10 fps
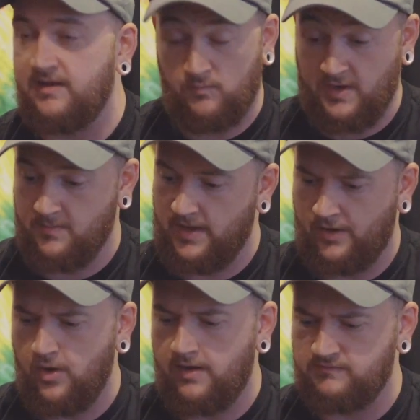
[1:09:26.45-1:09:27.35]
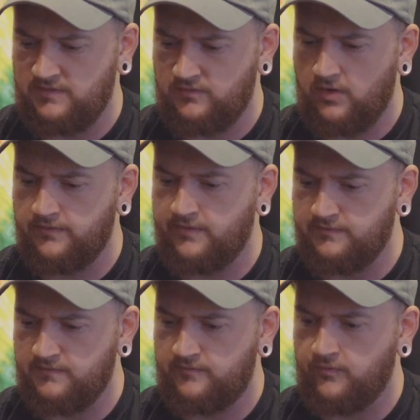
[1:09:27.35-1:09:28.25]
when I'm like, oh, I was in Darth, I was
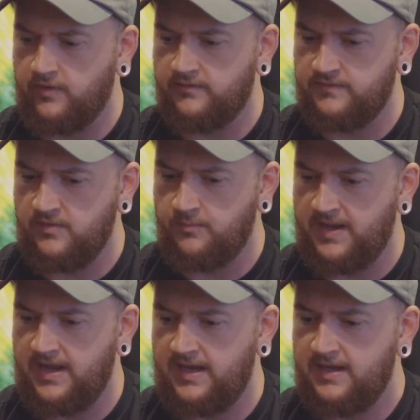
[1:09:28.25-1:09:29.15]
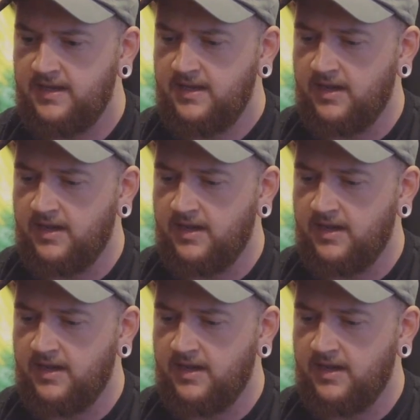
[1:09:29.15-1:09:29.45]
in SOAR, I was in Obey, I was